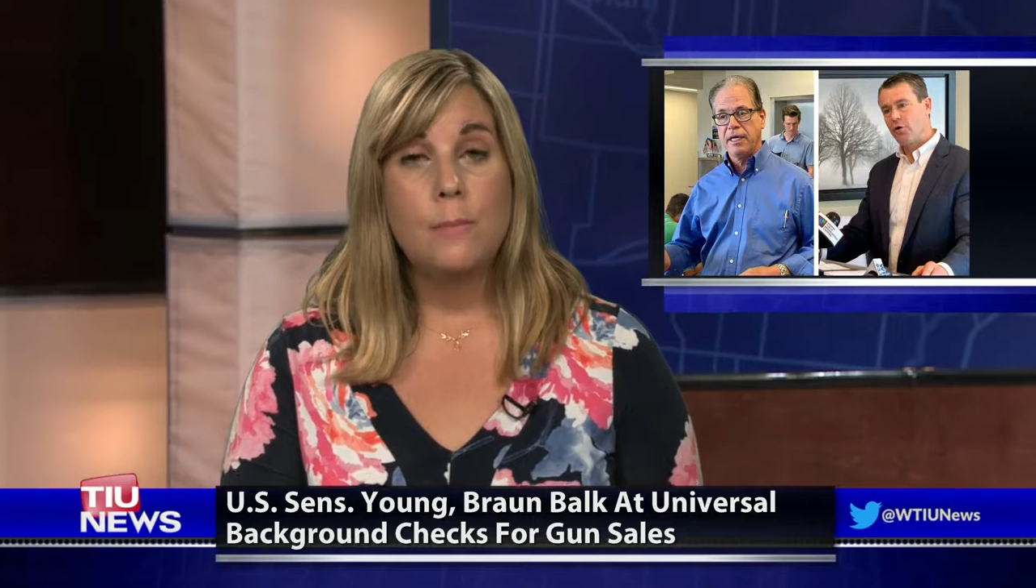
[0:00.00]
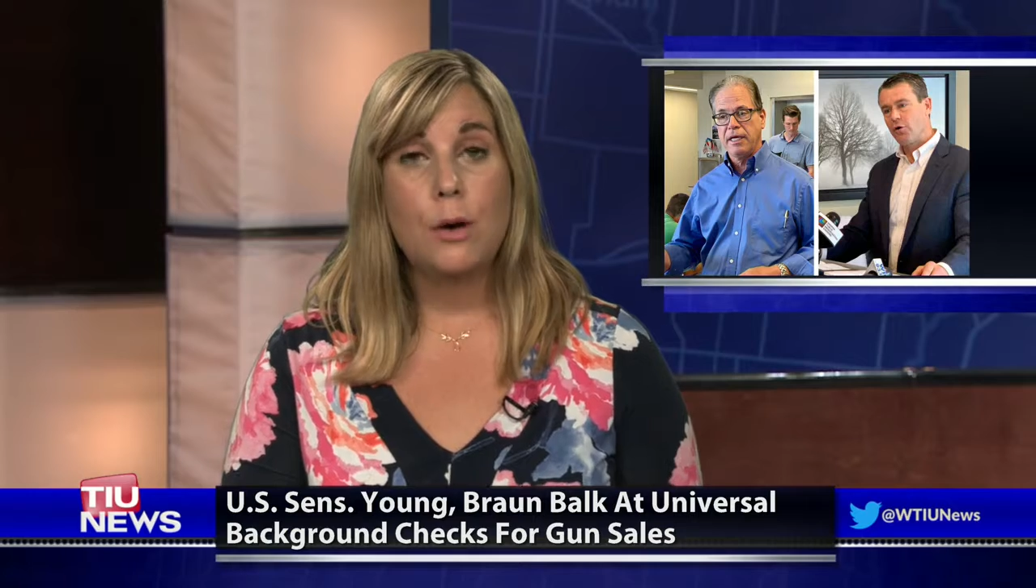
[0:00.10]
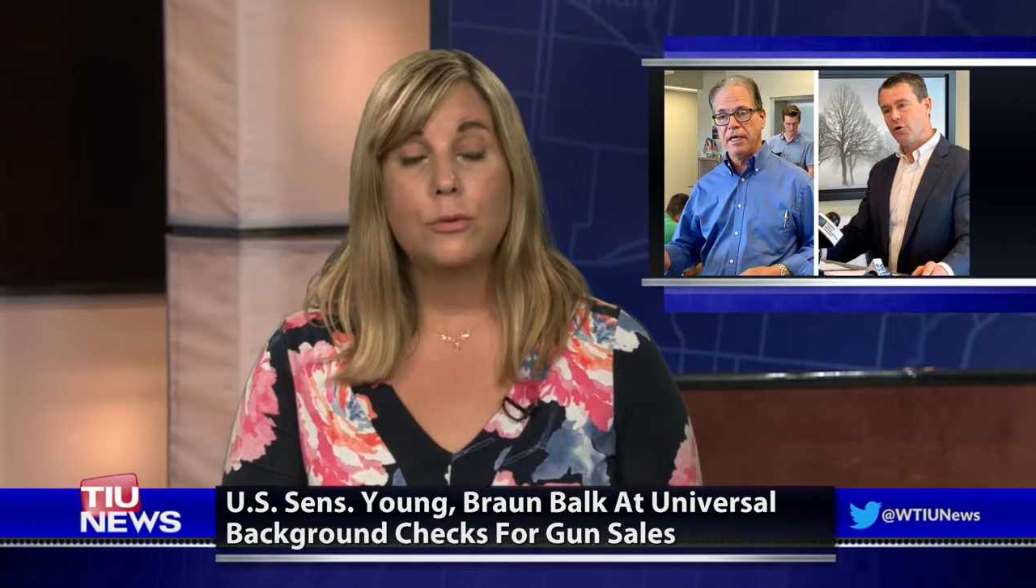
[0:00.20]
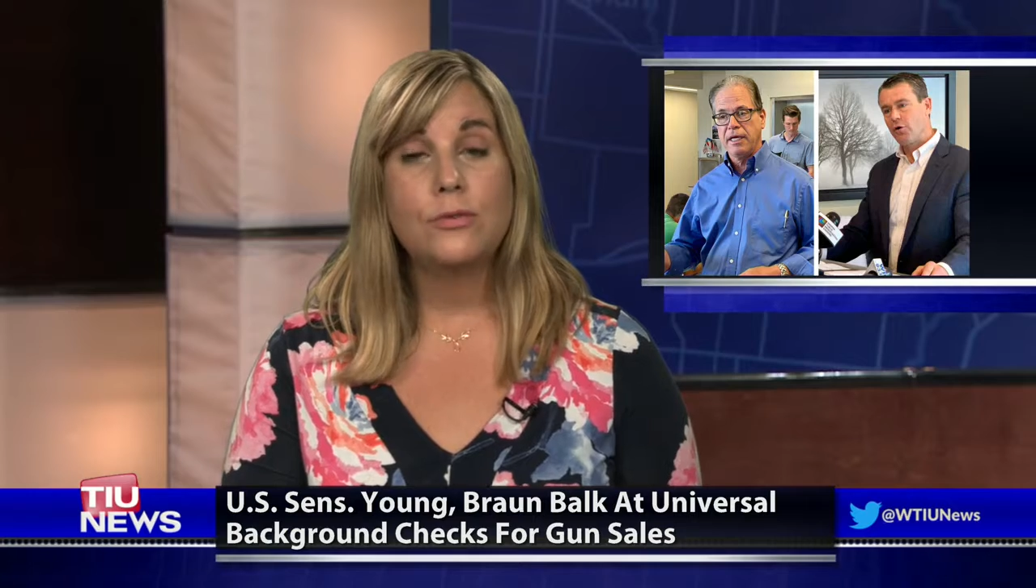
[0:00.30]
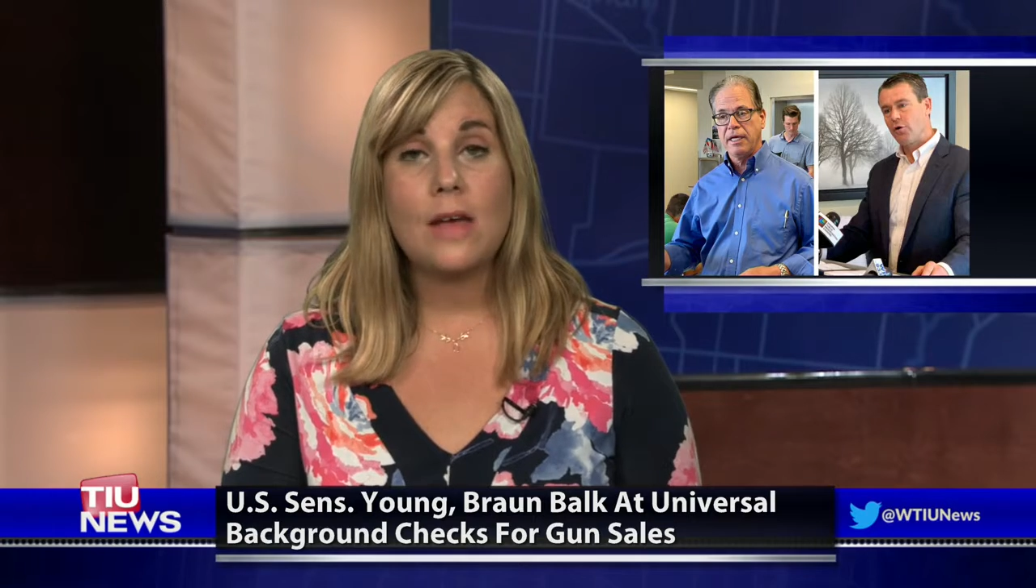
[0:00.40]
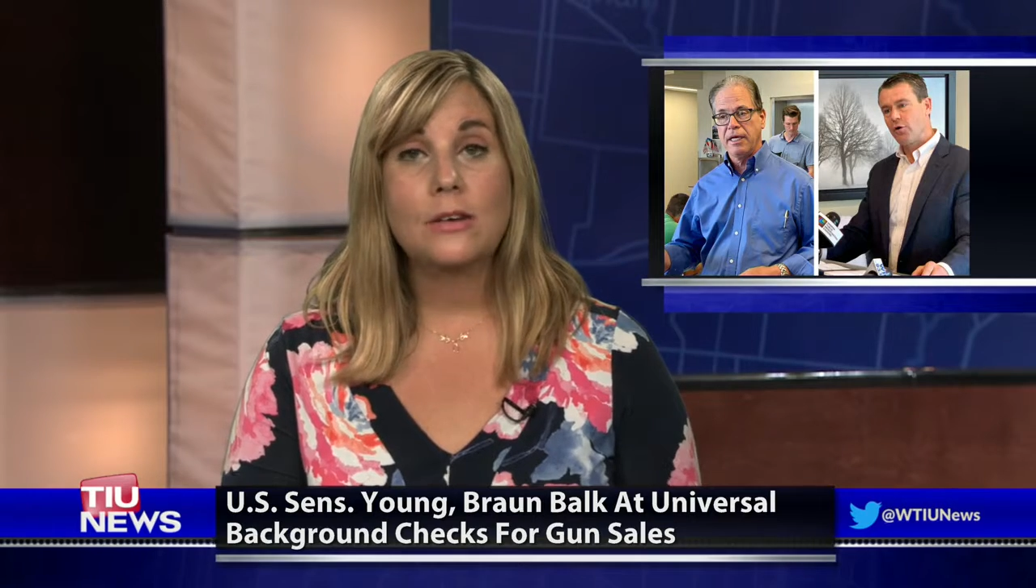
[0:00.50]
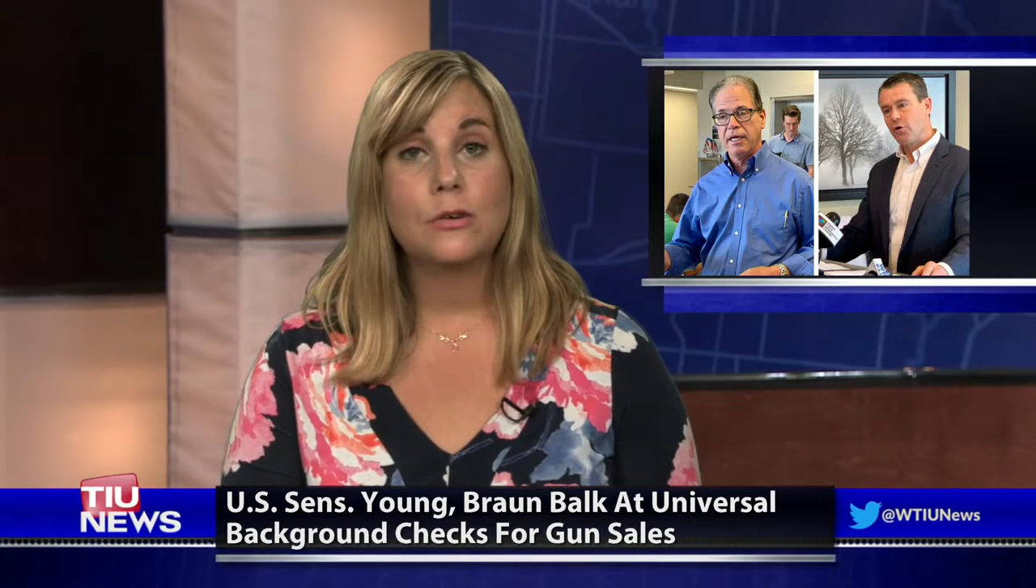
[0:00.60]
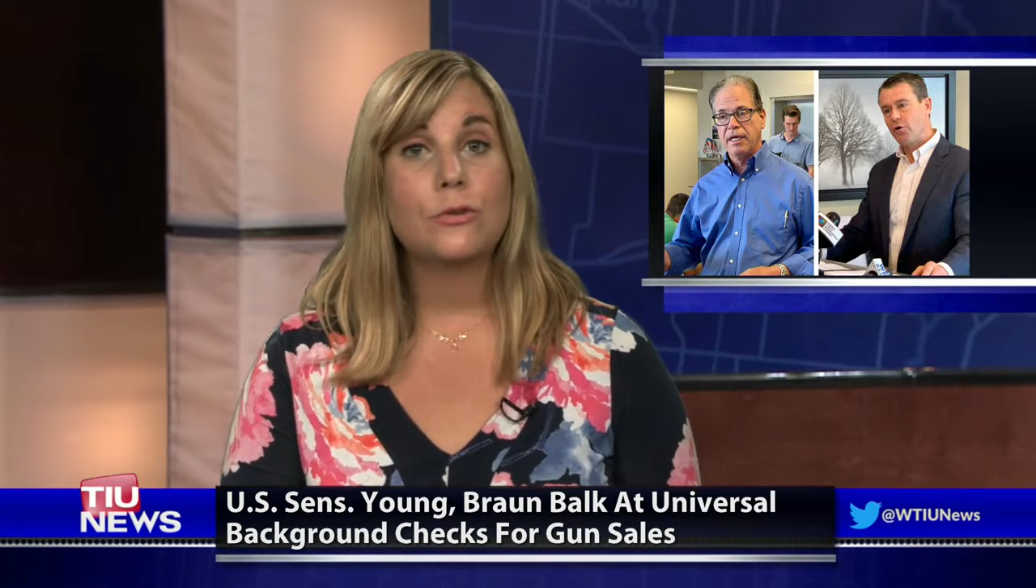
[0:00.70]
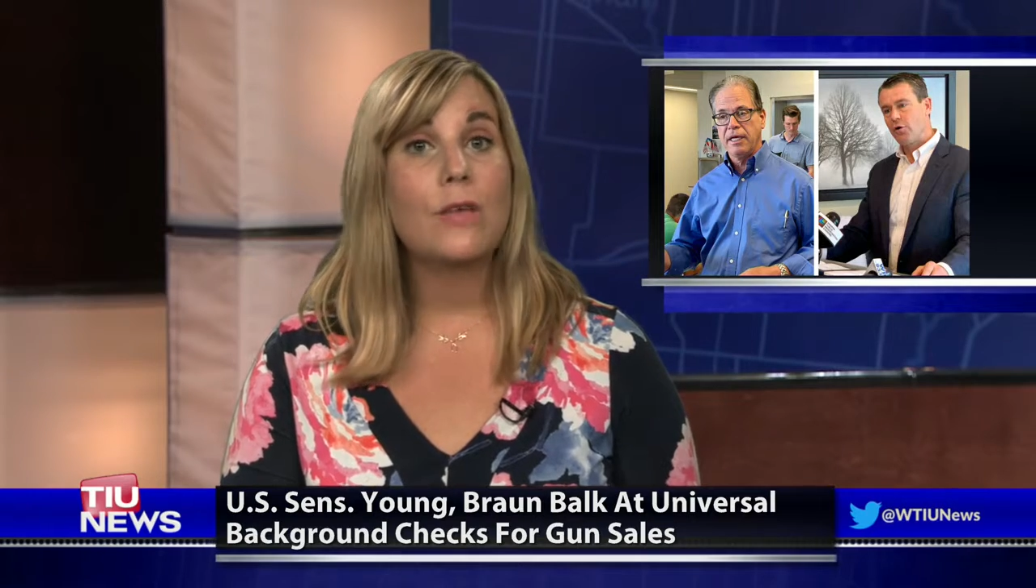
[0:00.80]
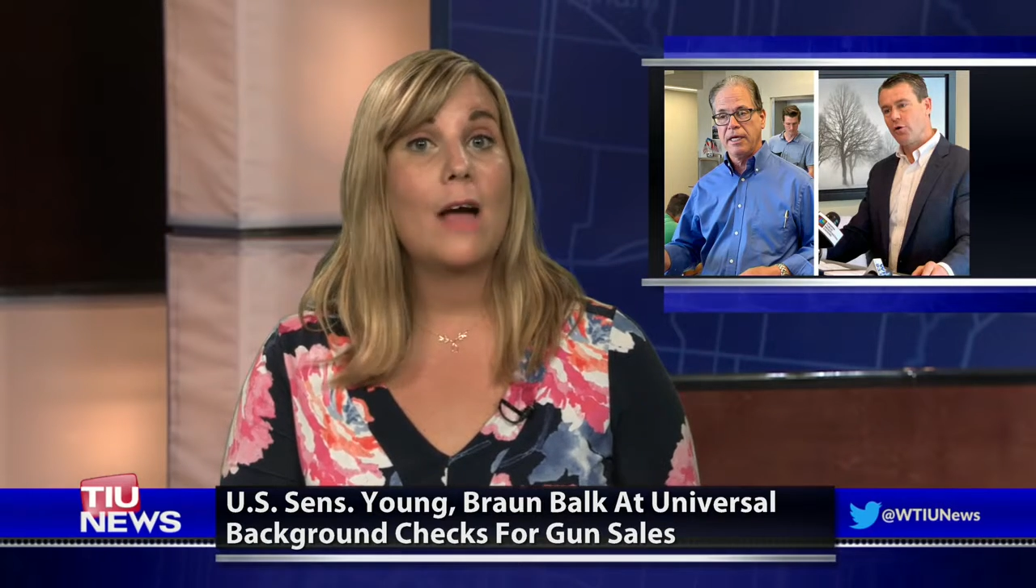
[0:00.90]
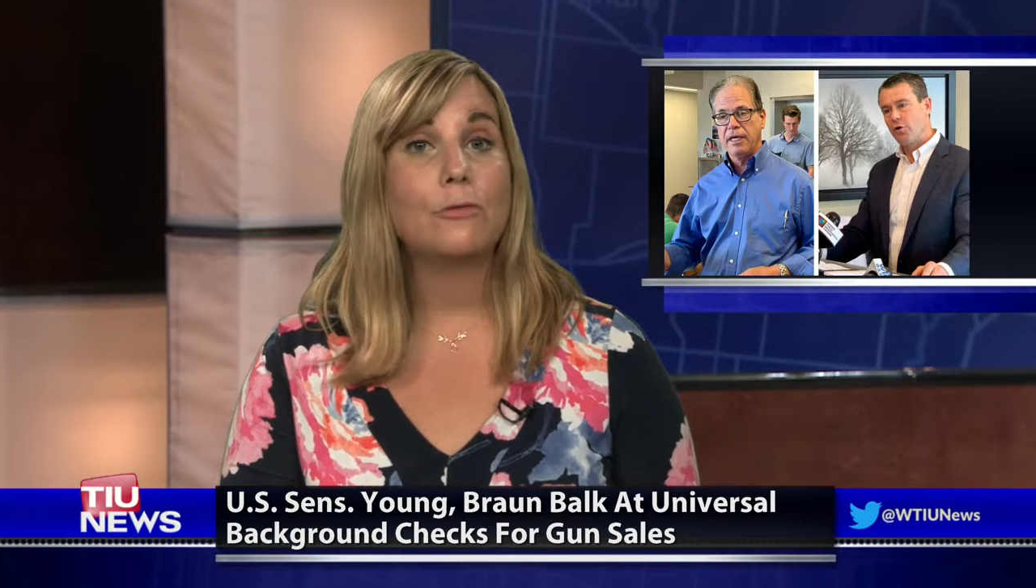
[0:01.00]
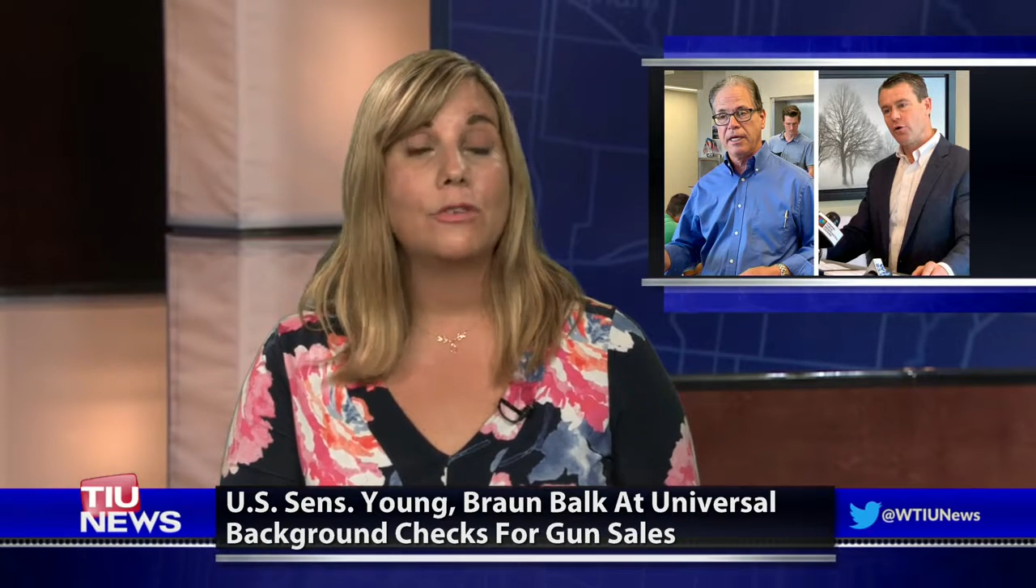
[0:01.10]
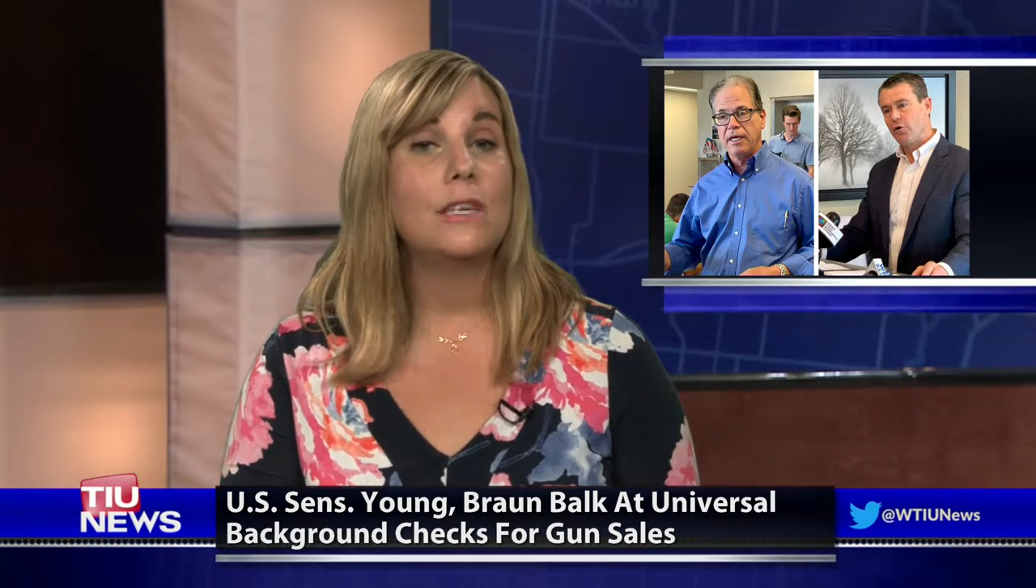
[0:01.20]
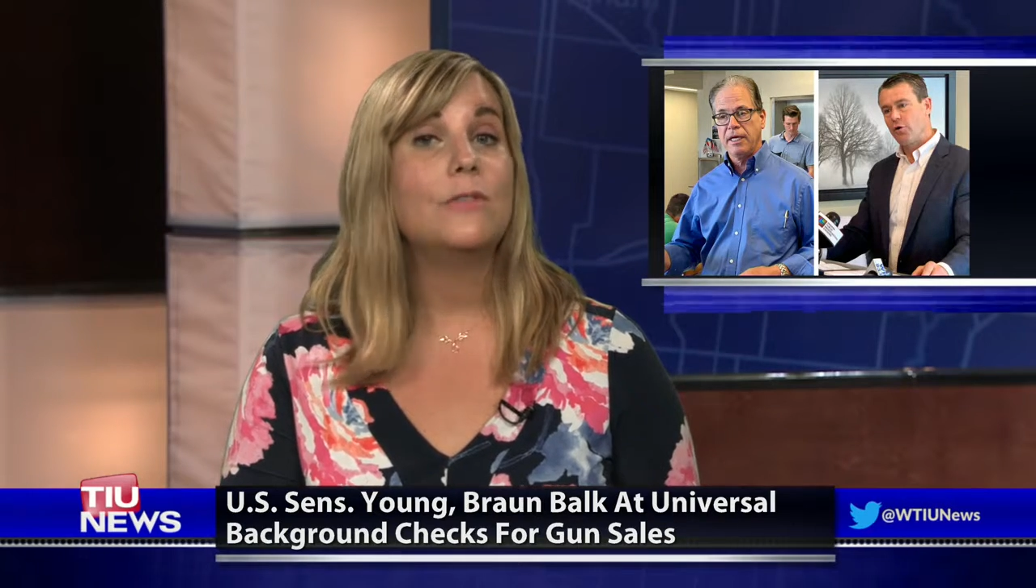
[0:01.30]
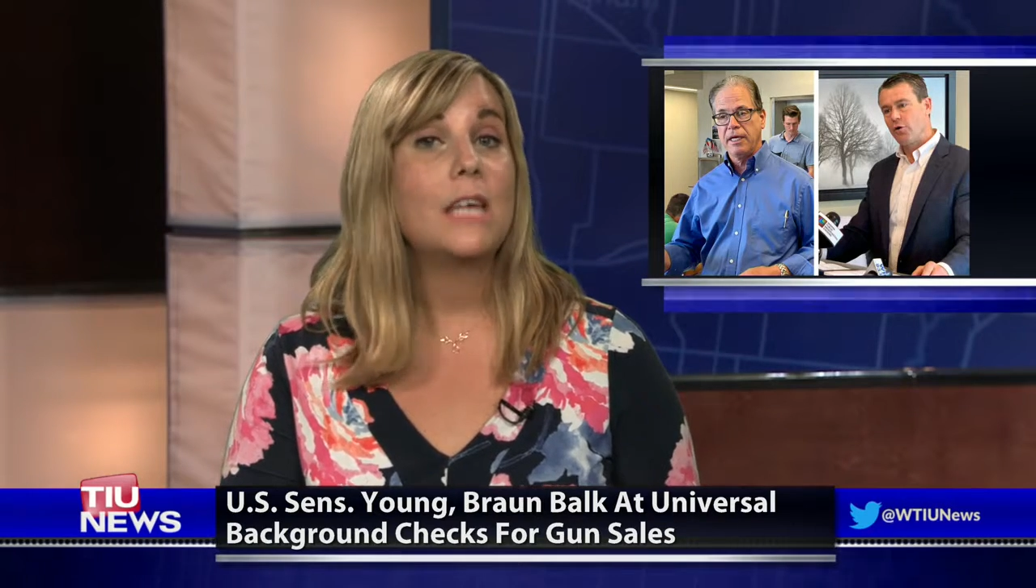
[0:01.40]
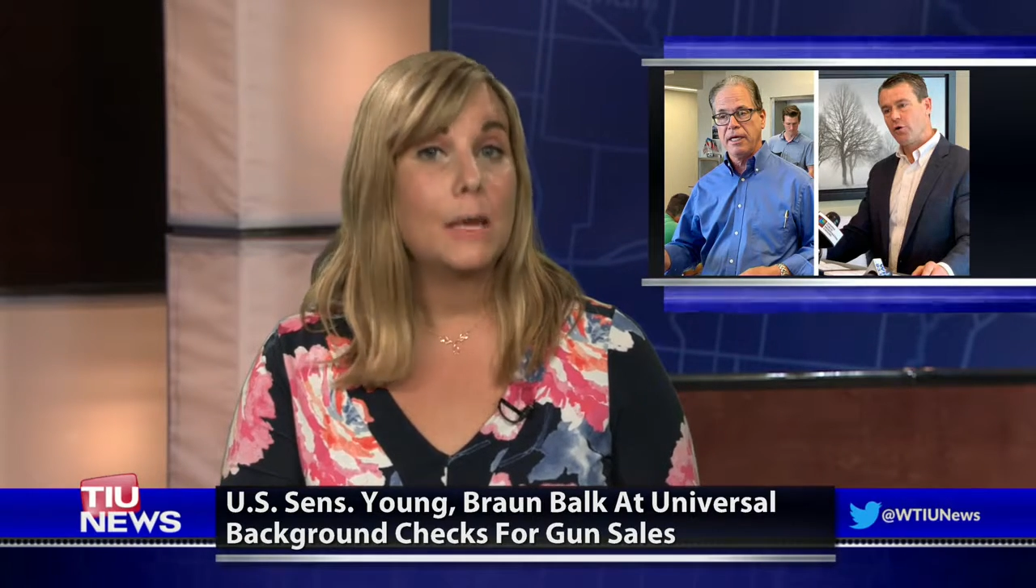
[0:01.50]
Both senators have received